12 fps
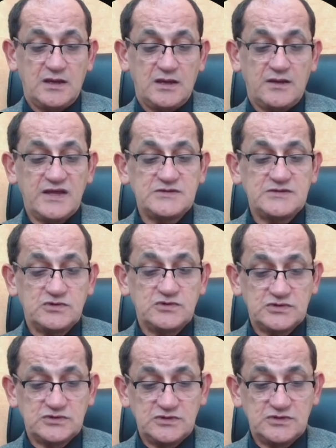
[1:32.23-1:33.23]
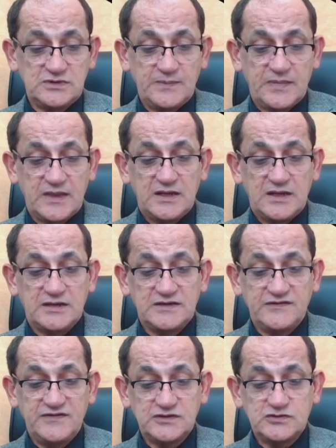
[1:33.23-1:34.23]
Rhythm control,
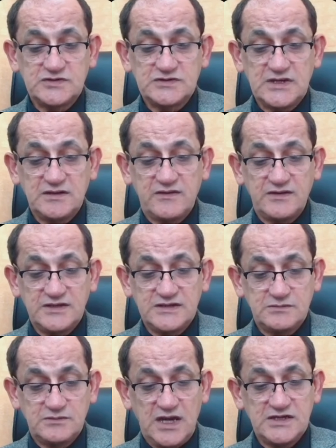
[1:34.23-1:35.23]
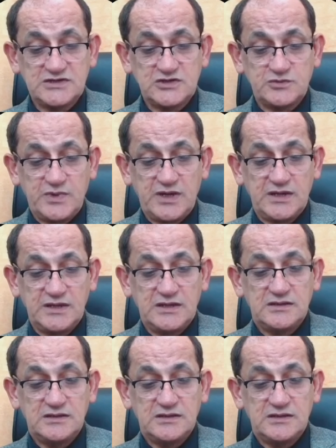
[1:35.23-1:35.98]
revert to sinus rhythm either by